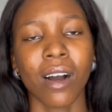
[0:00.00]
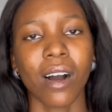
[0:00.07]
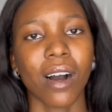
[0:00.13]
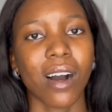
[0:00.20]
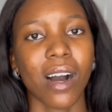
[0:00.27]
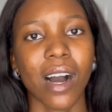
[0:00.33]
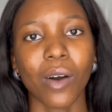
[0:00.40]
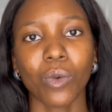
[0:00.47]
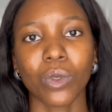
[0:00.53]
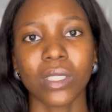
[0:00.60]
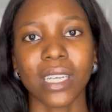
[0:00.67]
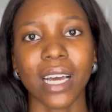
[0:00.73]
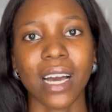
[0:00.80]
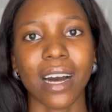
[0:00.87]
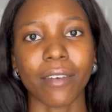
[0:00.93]
how would
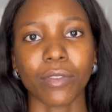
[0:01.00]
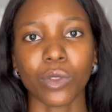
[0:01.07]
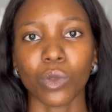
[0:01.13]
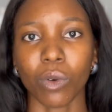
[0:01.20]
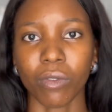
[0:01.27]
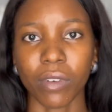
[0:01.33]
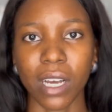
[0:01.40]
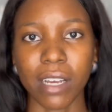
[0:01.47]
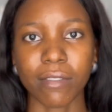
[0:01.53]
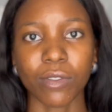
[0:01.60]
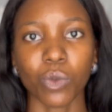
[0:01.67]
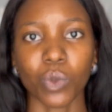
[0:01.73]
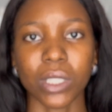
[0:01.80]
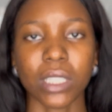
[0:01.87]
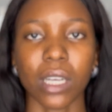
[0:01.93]
I have
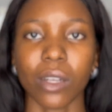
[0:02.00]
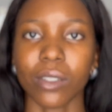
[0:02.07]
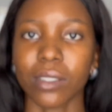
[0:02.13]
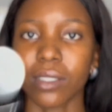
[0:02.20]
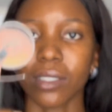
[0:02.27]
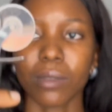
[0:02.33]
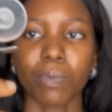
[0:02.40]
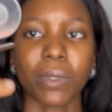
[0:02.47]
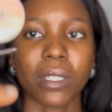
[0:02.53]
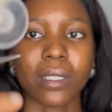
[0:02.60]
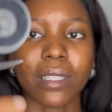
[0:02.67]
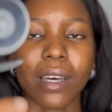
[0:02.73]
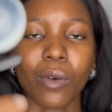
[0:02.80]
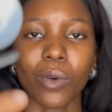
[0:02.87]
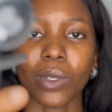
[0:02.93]
survived without this
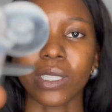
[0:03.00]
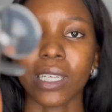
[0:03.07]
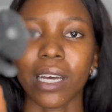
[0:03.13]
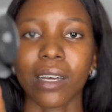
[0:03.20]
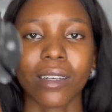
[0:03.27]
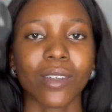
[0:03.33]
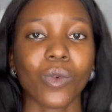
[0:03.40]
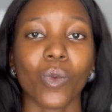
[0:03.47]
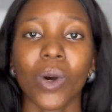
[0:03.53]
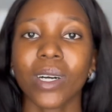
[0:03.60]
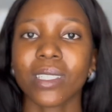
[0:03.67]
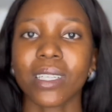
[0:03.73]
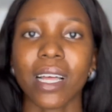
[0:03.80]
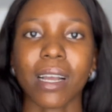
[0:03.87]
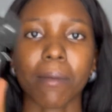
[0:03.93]
pizza cutter? It
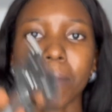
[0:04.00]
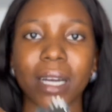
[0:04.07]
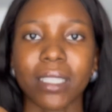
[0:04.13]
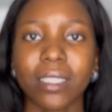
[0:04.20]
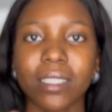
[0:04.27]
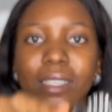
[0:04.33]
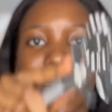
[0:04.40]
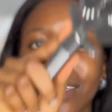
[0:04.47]
works like magic.